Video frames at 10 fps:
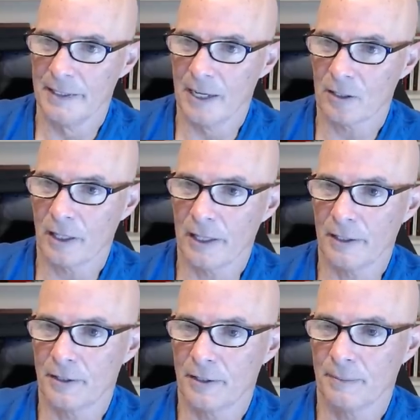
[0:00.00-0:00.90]

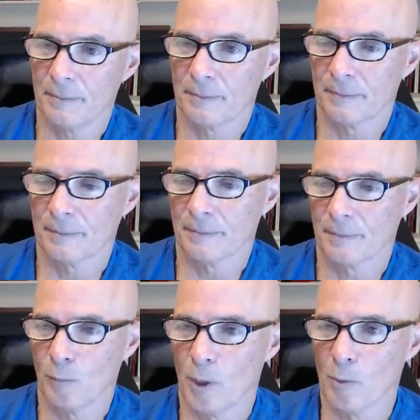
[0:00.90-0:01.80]
Knuckleheads.
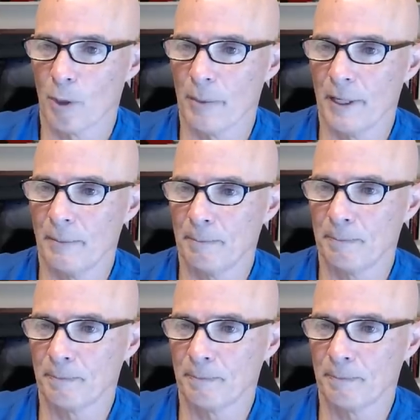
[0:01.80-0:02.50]
One more minute.